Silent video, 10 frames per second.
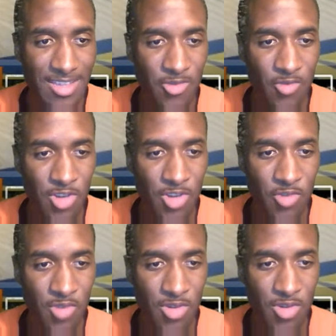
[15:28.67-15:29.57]

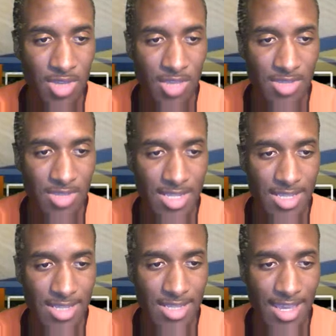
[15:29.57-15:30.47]
real close to
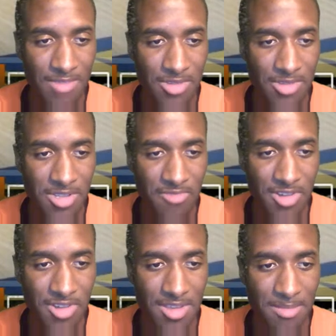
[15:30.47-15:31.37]
the table. So we're
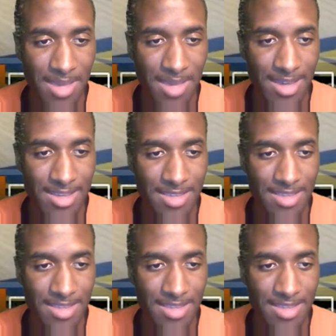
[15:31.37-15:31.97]
going to back it up